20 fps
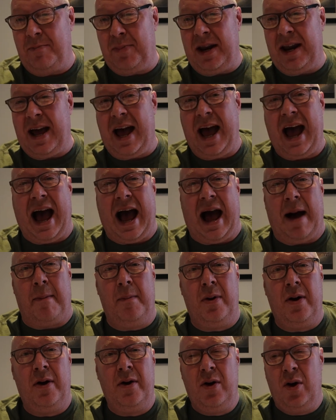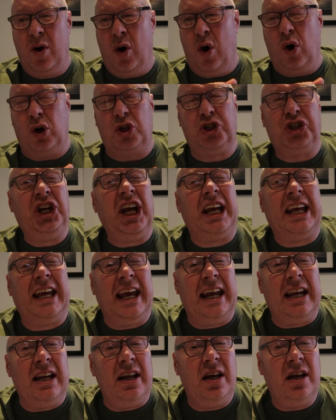bit of ham or
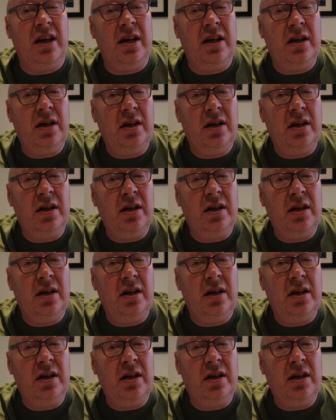chicken.